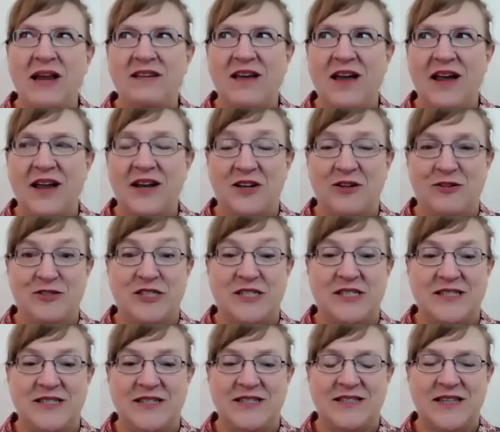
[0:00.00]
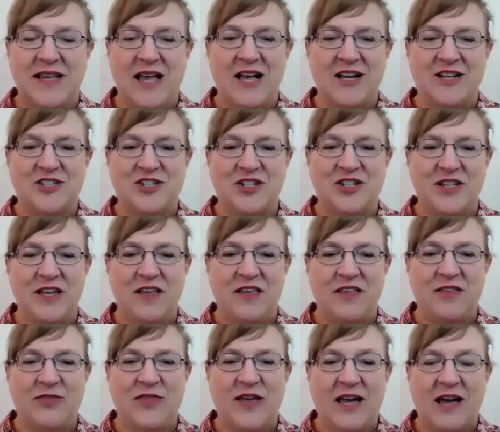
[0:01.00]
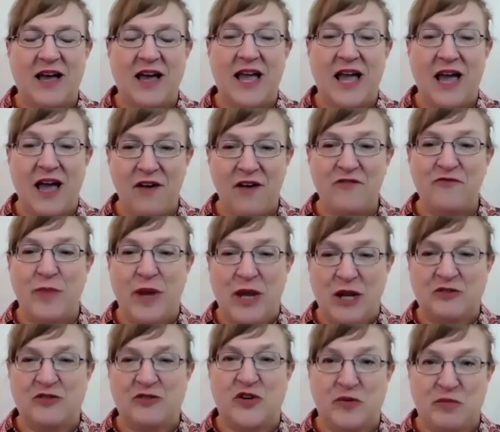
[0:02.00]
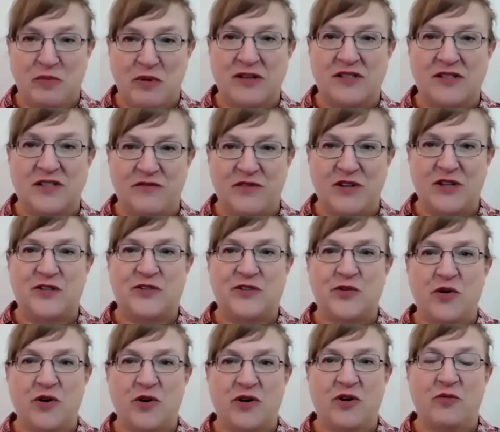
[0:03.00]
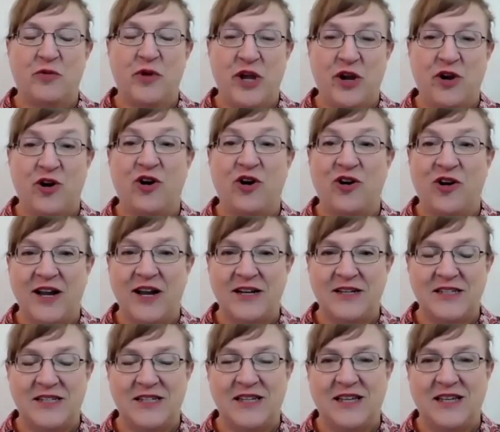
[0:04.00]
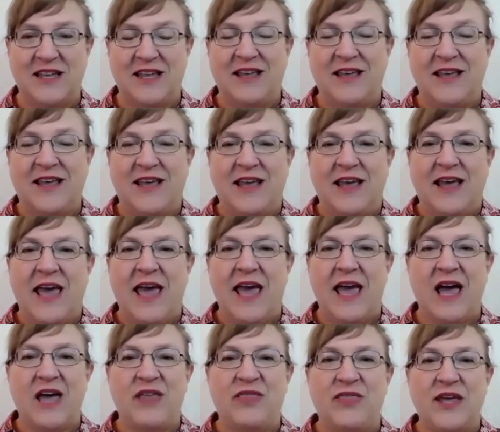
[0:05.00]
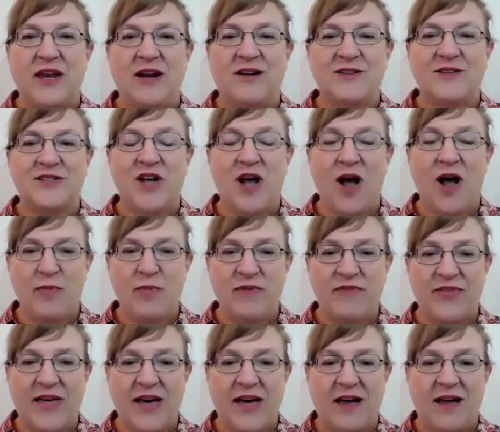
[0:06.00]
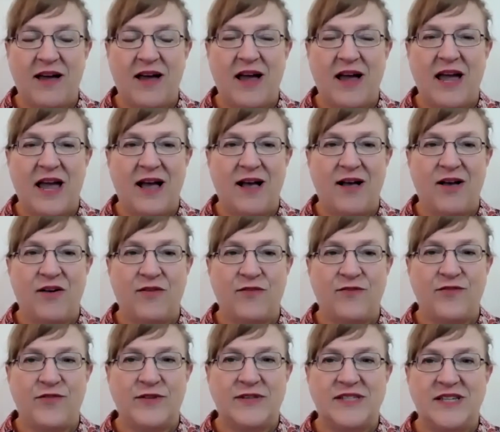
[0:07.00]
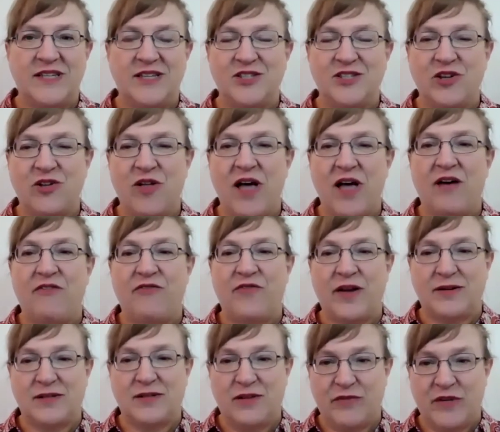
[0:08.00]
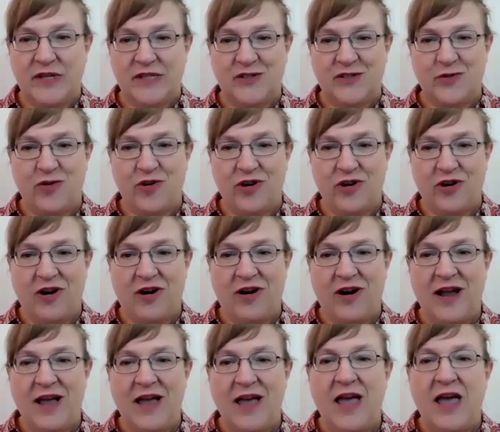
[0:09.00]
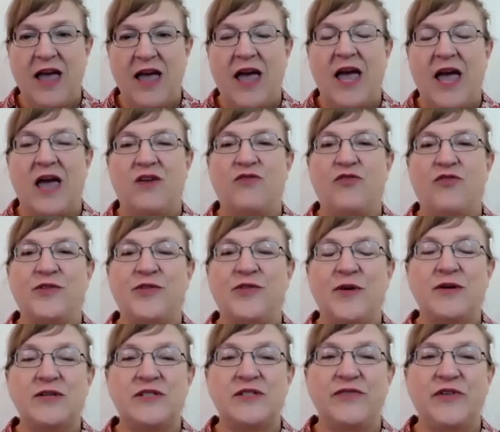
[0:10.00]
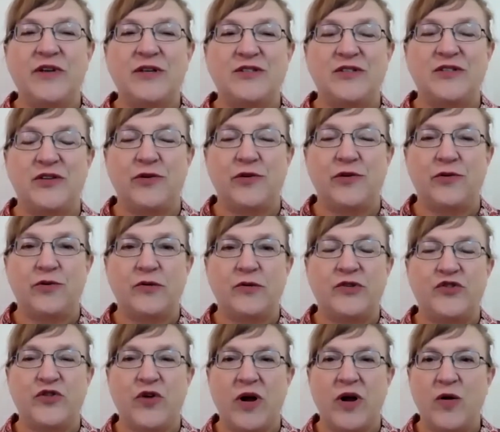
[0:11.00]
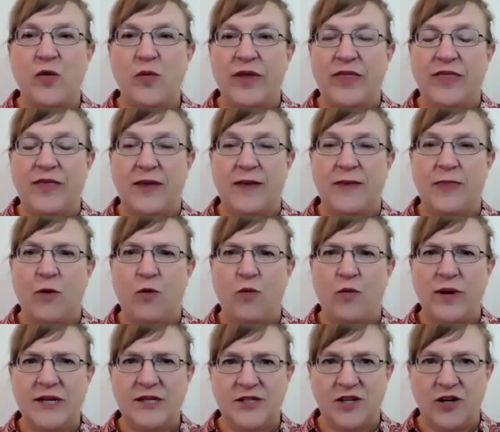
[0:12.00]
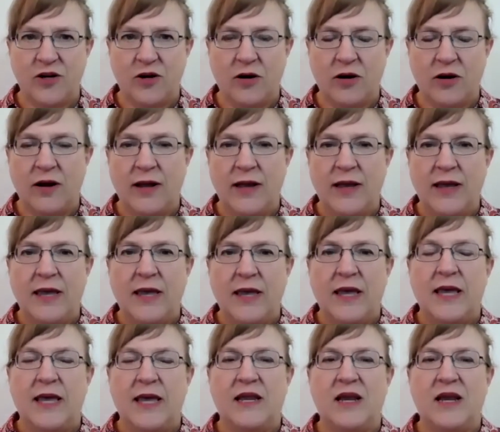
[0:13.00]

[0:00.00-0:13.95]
diagnosis is actually that I have major depressive disorder recurrent. And then on top of that, I have seasonal affective disorder. And for those of us who struggle with it in the winter, it